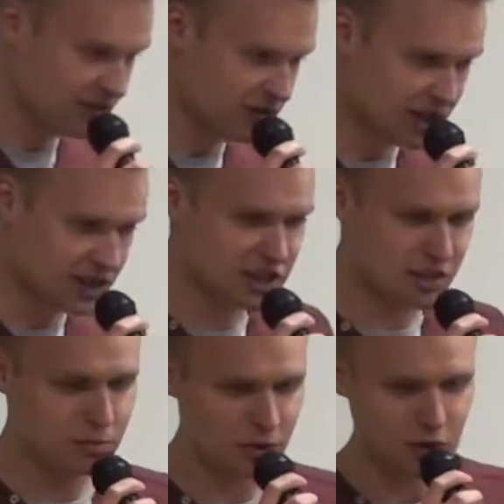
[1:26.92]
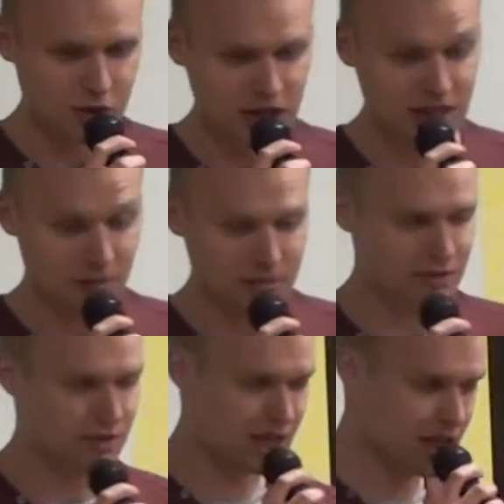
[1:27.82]
the very simple
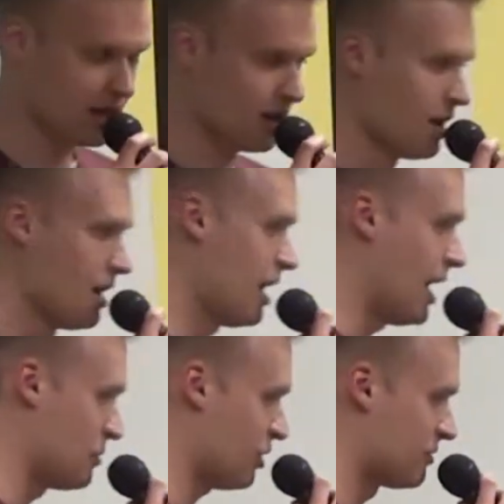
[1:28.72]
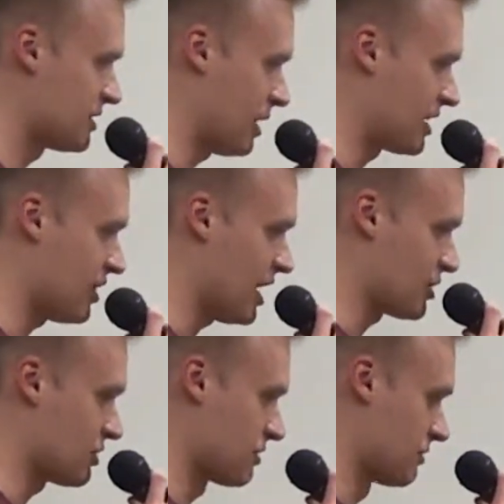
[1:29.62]
example. So say, I'm talking with my crush.